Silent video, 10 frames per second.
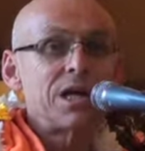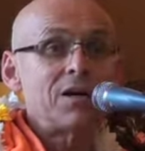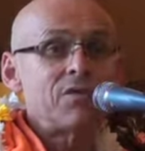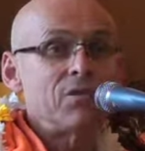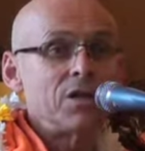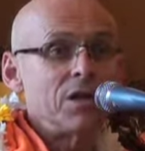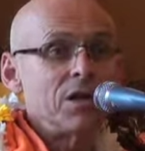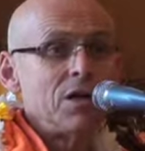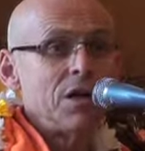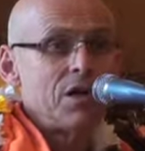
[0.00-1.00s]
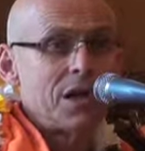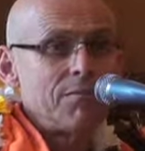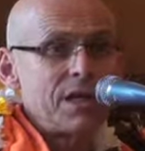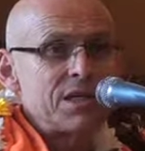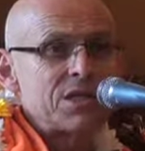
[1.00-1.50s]
tattva
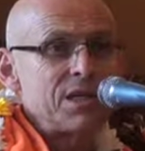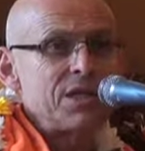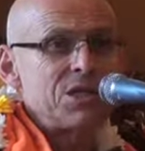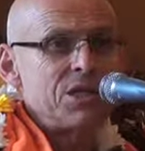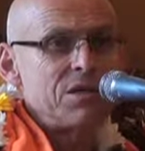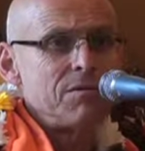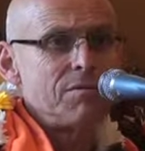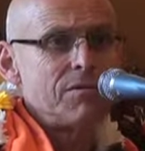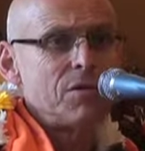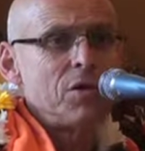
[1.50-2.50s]
that makes things deep.